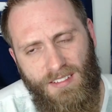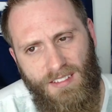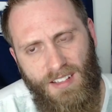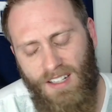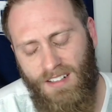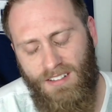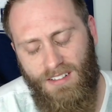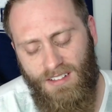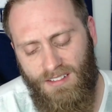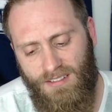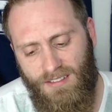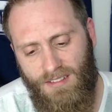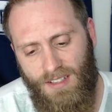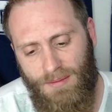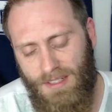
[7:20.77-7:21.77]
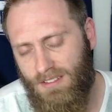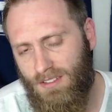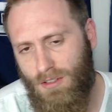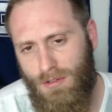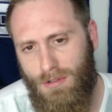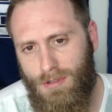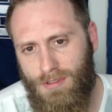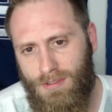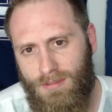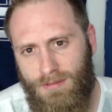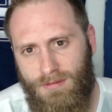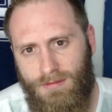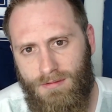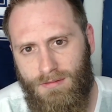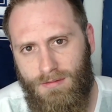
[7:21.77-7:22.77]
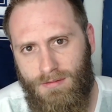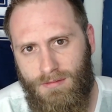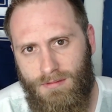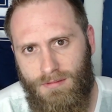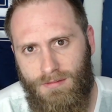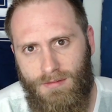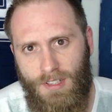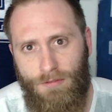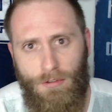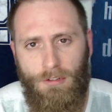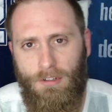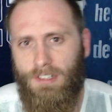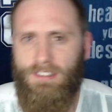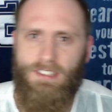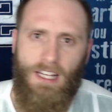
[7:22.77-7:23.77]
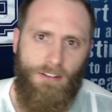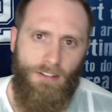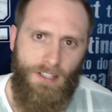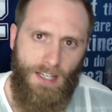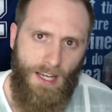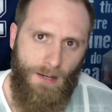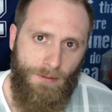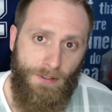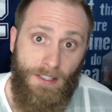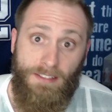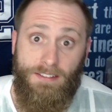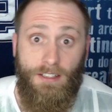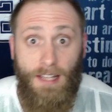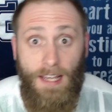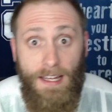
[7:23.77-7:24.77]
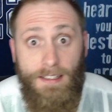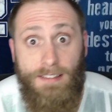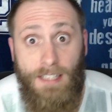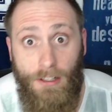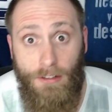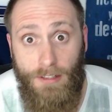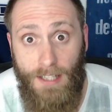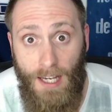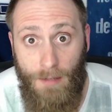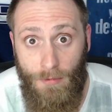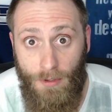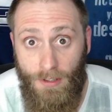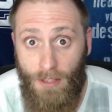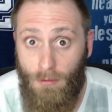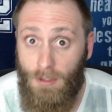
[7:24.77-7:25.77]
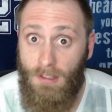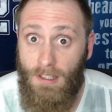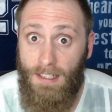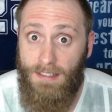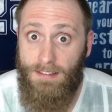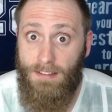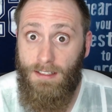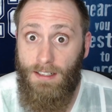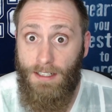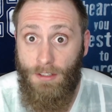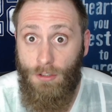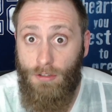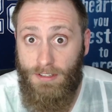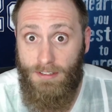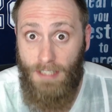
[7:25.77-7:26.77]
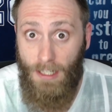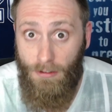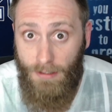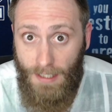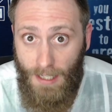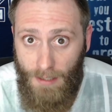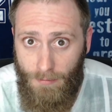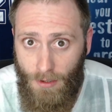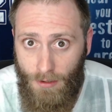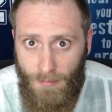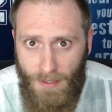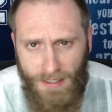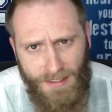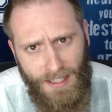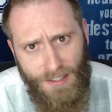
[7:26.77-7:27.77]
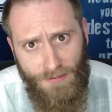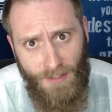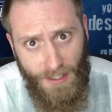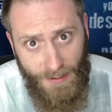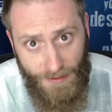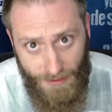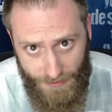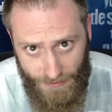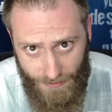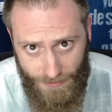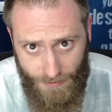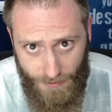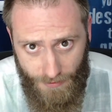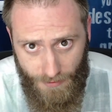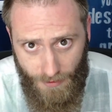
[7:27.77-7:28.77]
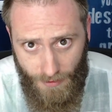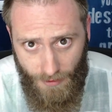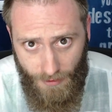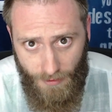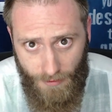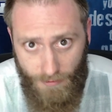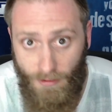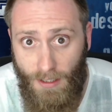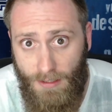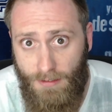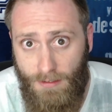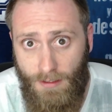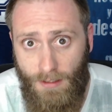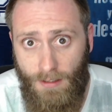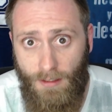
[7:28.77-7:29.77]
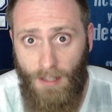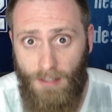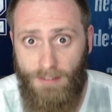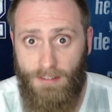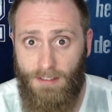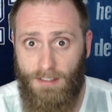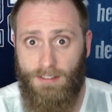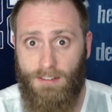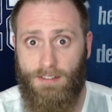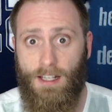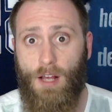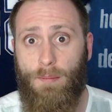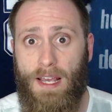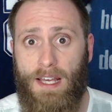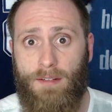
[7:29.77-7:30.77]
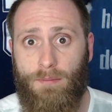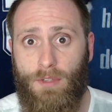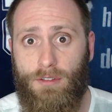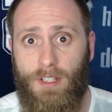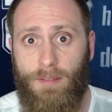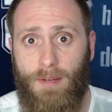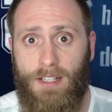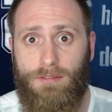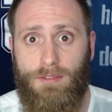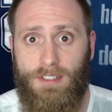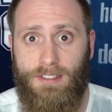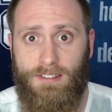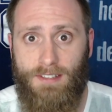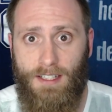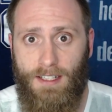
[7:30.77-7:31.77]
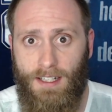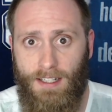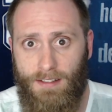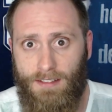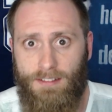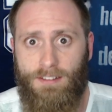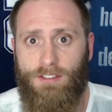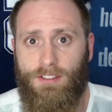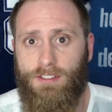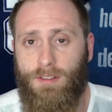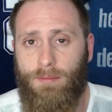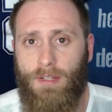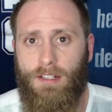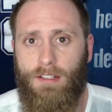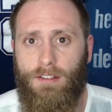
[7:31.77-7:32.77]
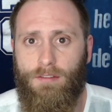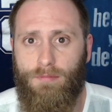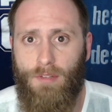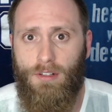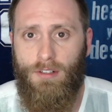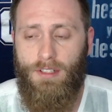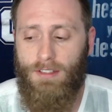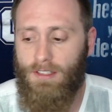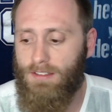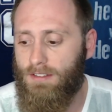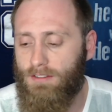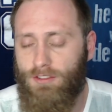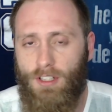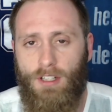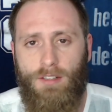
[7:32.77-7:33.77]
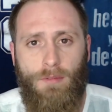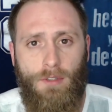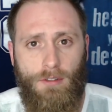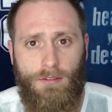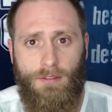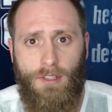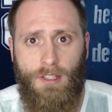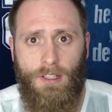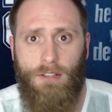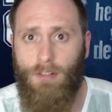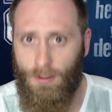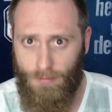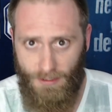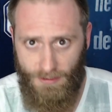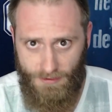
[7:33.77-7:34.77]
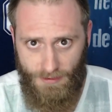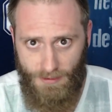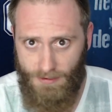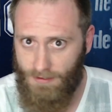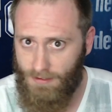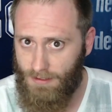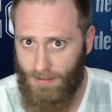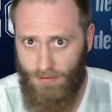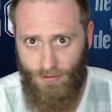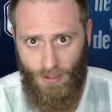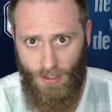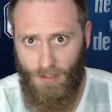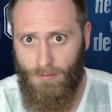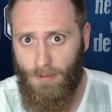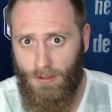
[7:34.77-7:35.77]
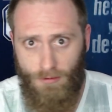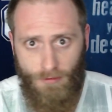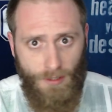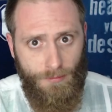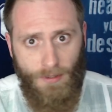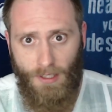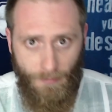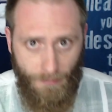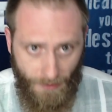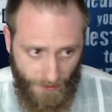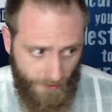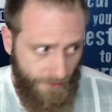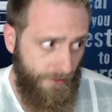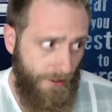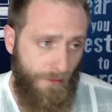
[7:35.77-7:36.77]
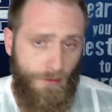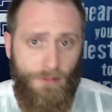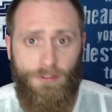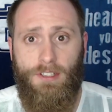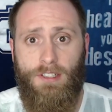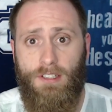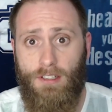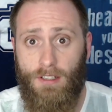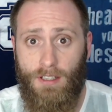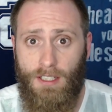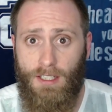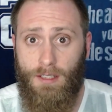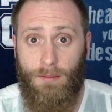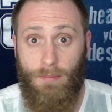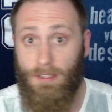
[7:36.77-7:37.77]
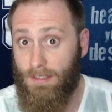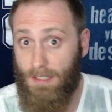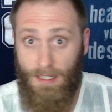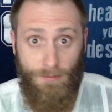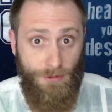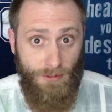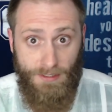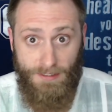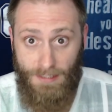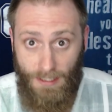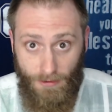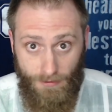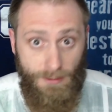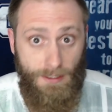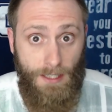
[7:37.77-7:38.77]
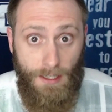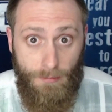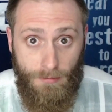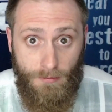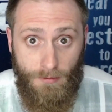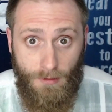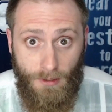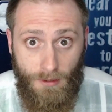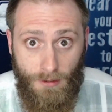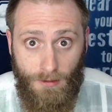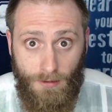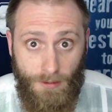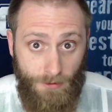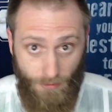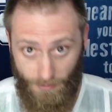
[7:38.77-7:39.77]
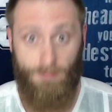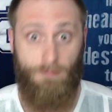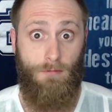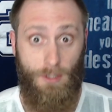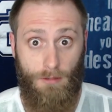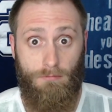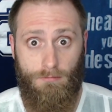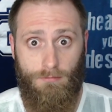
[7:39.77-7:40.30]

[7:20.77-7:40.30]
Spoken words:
I don't know. I mean, cool. If we were in salary cap and they still had a salary cap mode and they weren't lazy and nuked salary cap mode and made it not a fucking thing this year, right? All it is all Madden mode. They might as well just say, hey, this is just competitive mode and this is junk mode. You want to play seasons, that's your junk mode. You want to play competitive, come over to here. But it damn sure it's salary cap, because there isn't one.